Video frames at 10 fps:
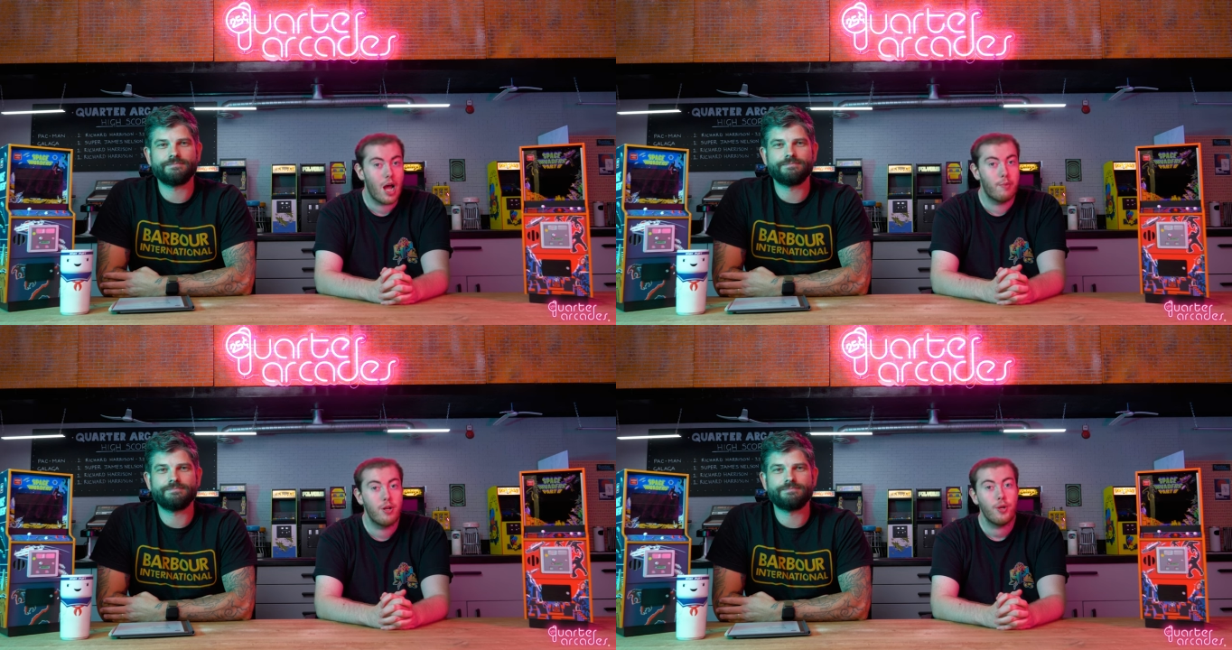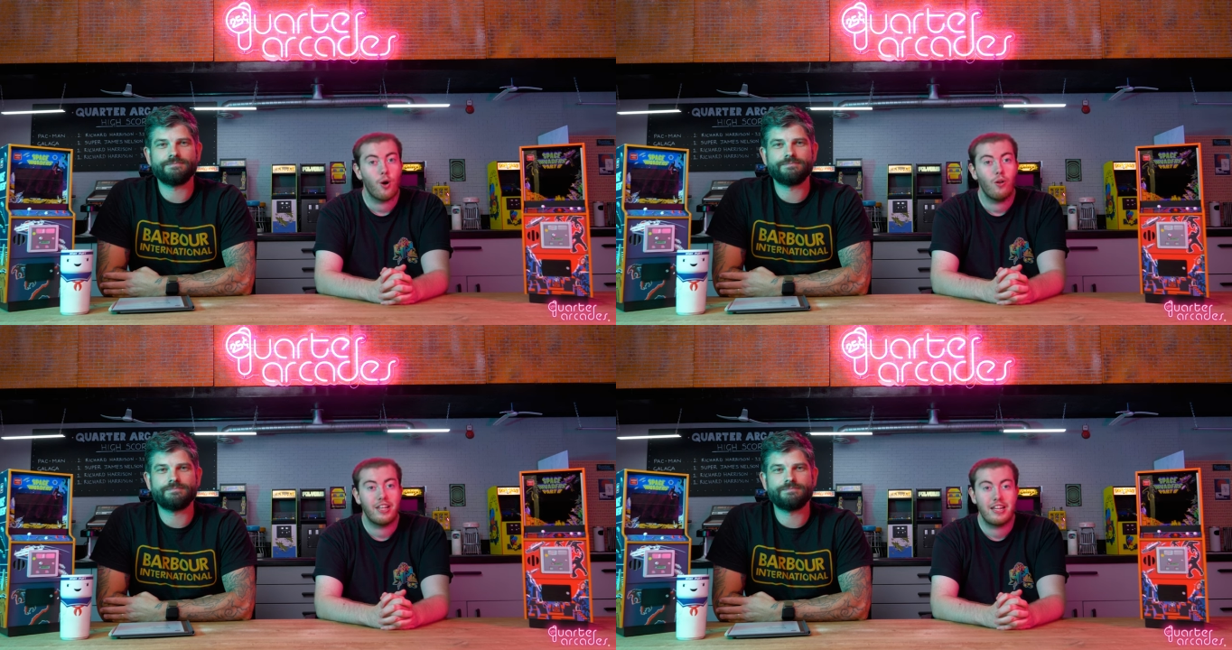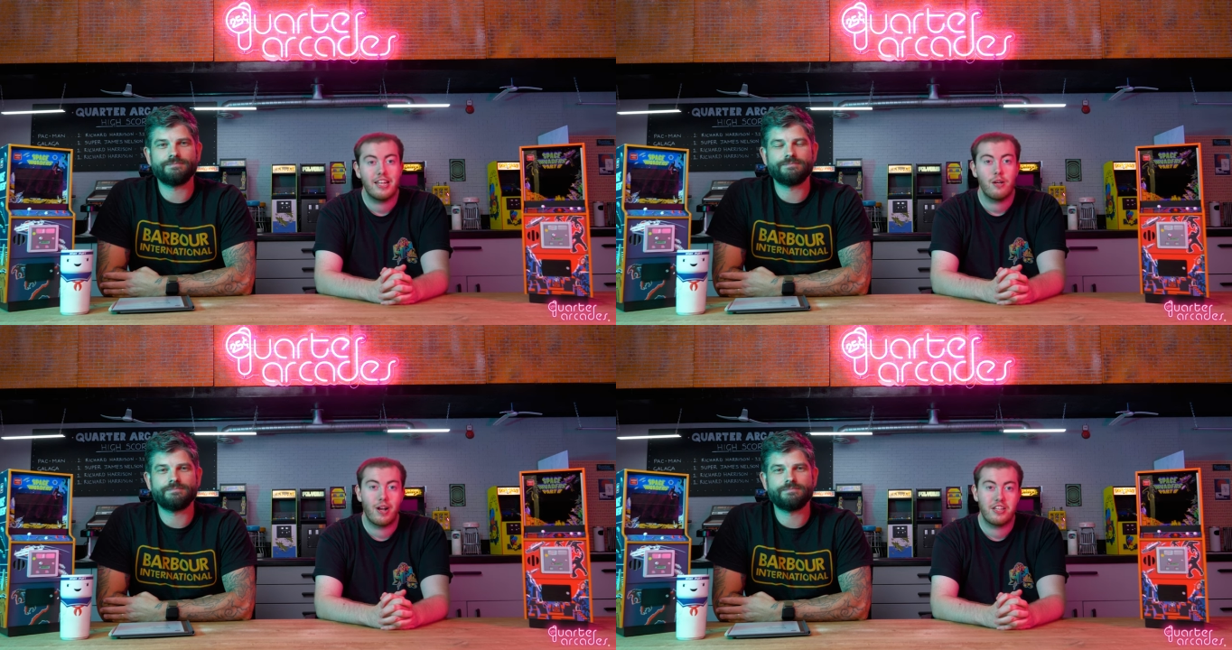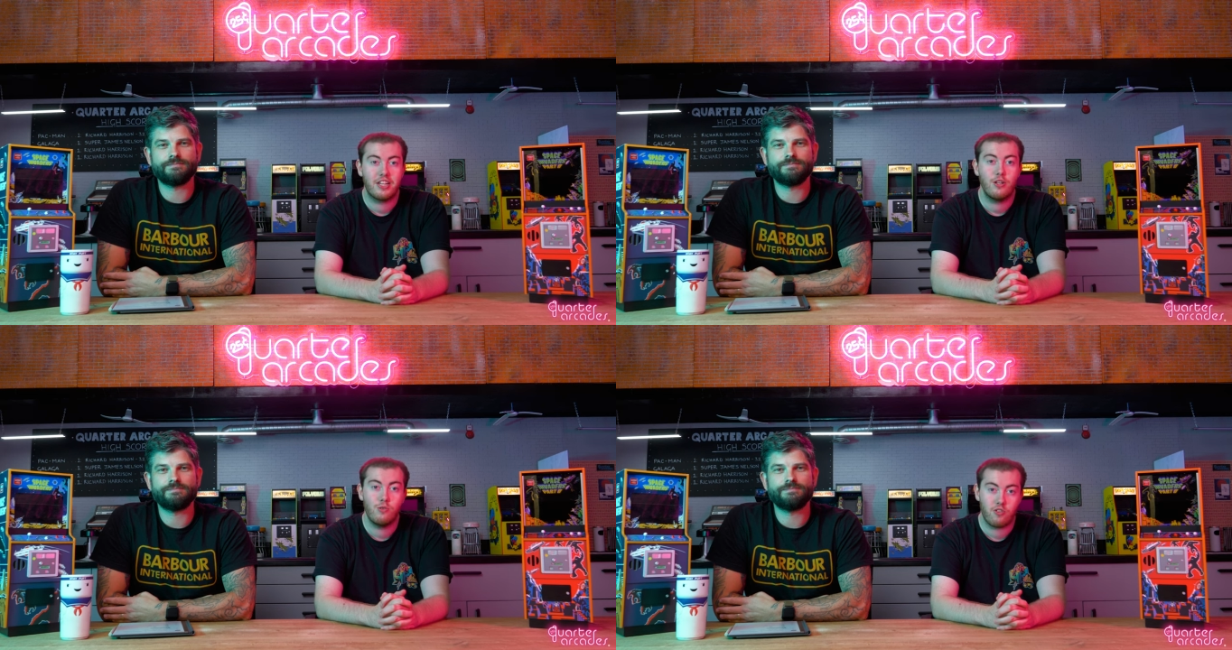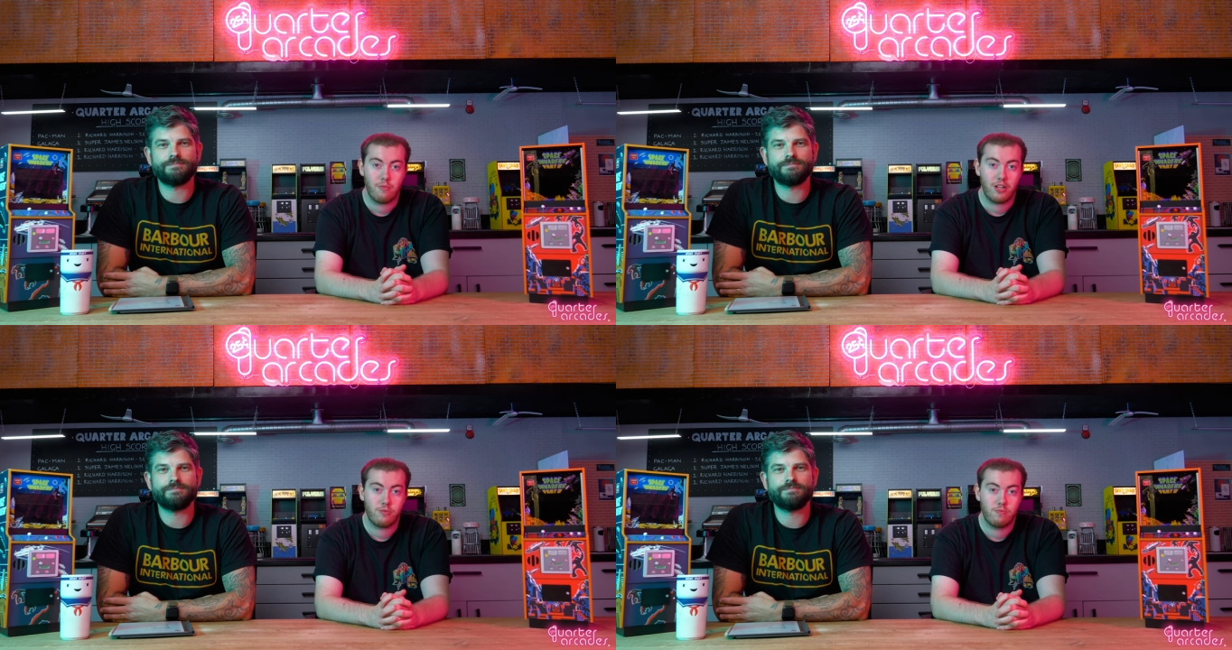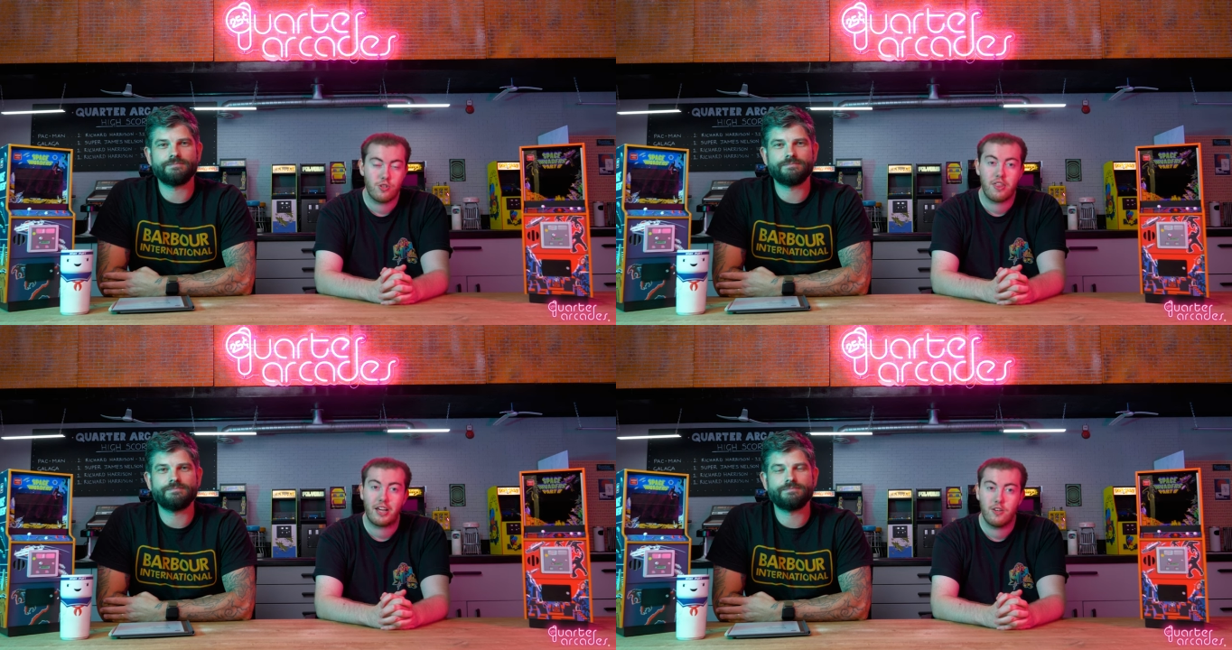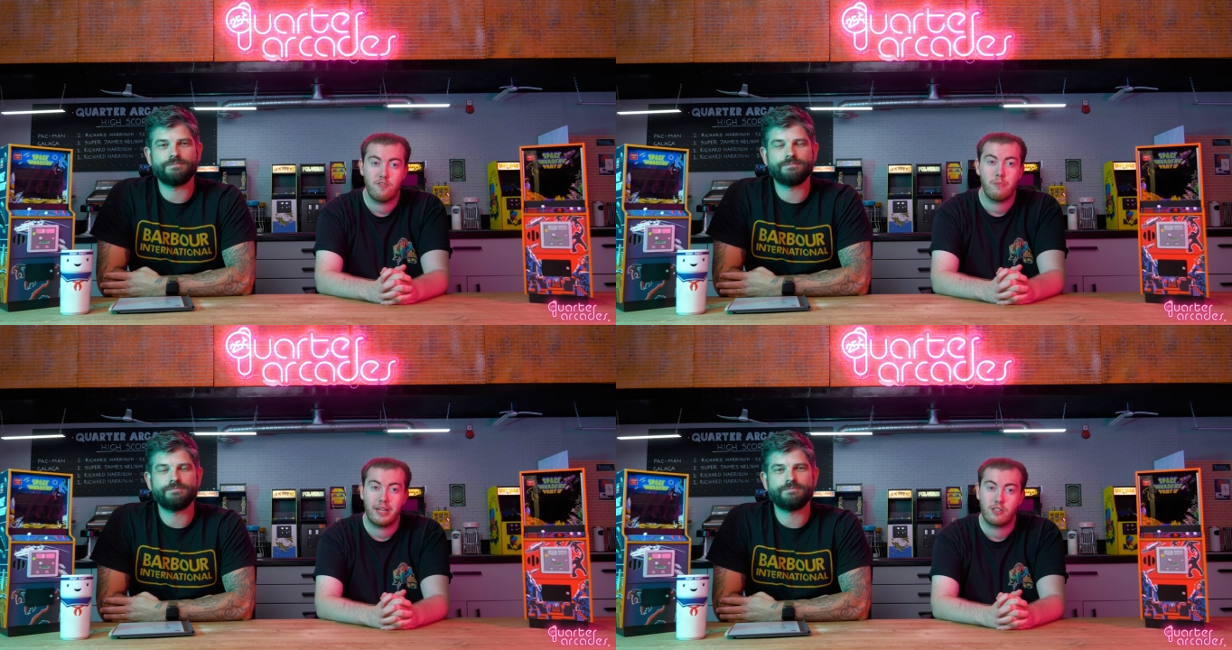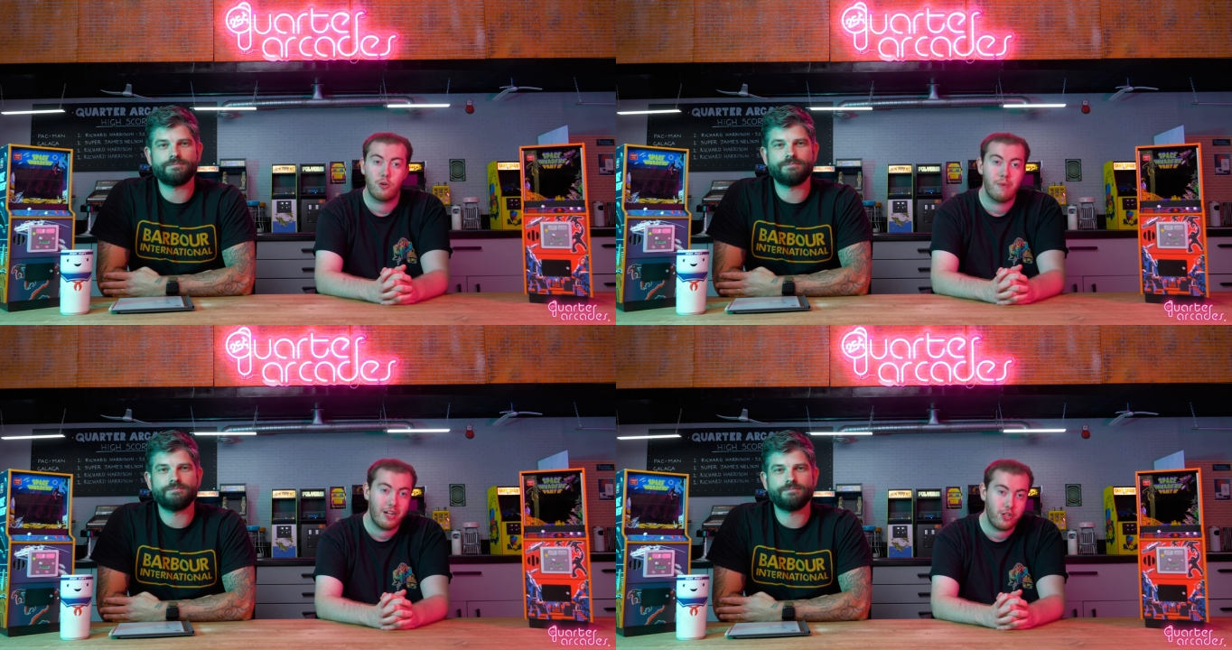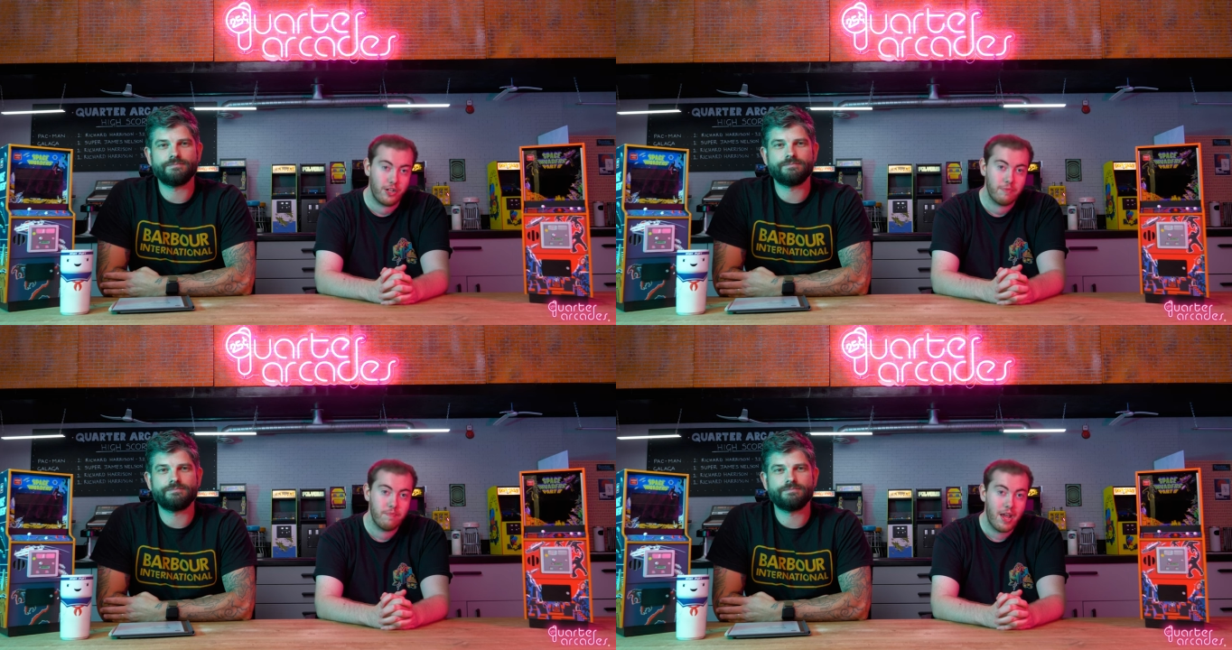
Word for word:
Speaker 1: and we know you're all eagerly awaiting news from us, so thank you for being so patient.